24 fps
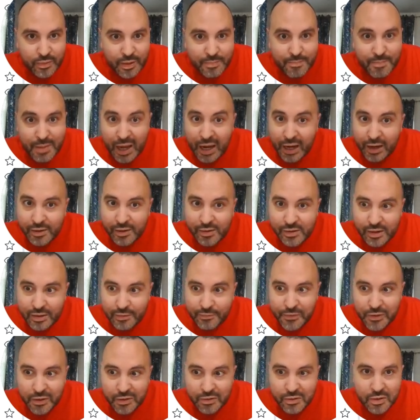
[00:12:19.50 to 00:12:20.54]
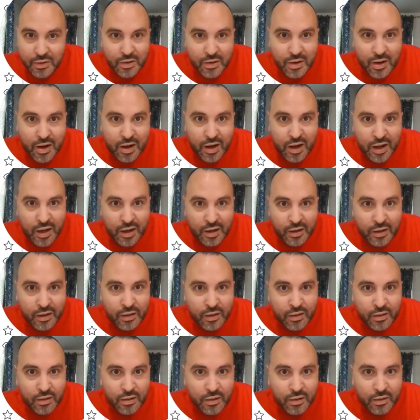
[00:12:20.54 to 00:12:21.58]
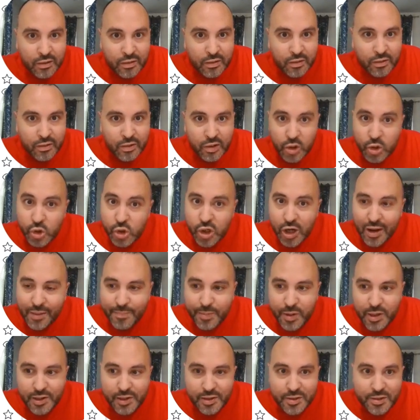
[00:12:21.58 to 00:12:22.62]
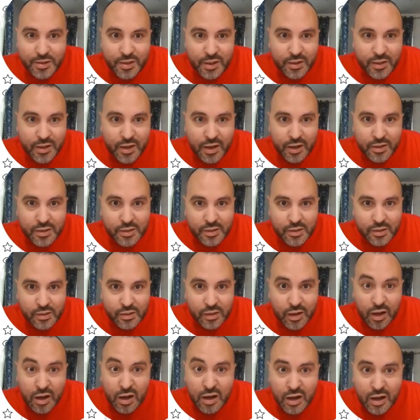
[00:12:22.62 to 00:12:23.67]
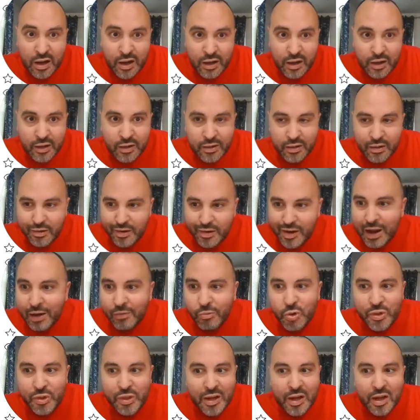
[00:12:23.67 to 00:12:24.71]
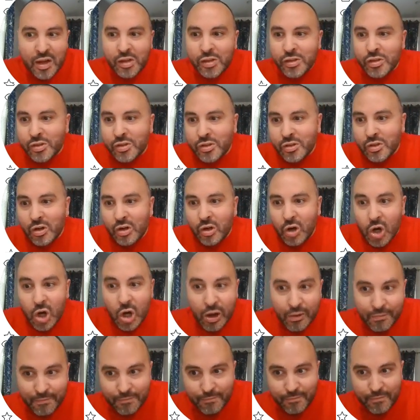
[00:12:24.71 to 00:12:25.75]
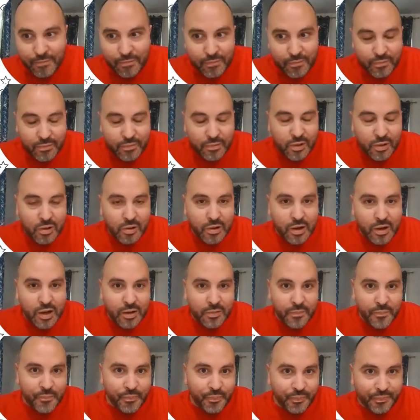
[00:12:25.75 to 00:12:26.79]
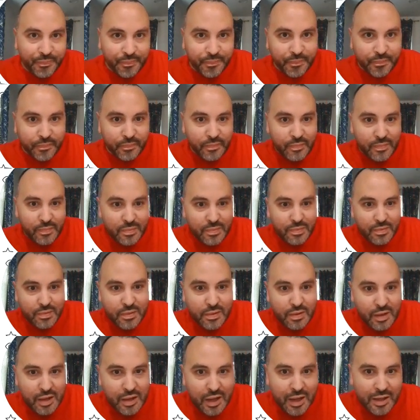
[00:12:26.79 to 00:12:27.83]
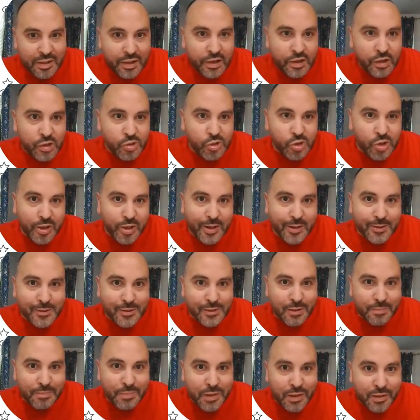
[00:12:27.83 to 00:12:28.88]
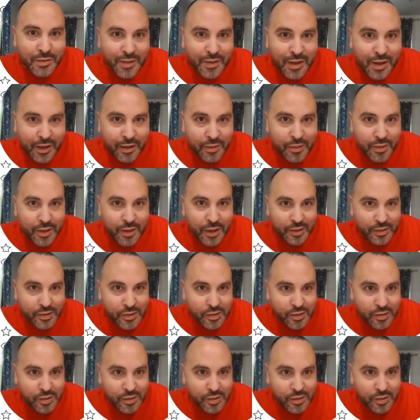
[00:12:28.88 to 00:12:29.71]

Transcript: MACD filter on, choppiness index on, everything else off, okay? And then you should get something like this.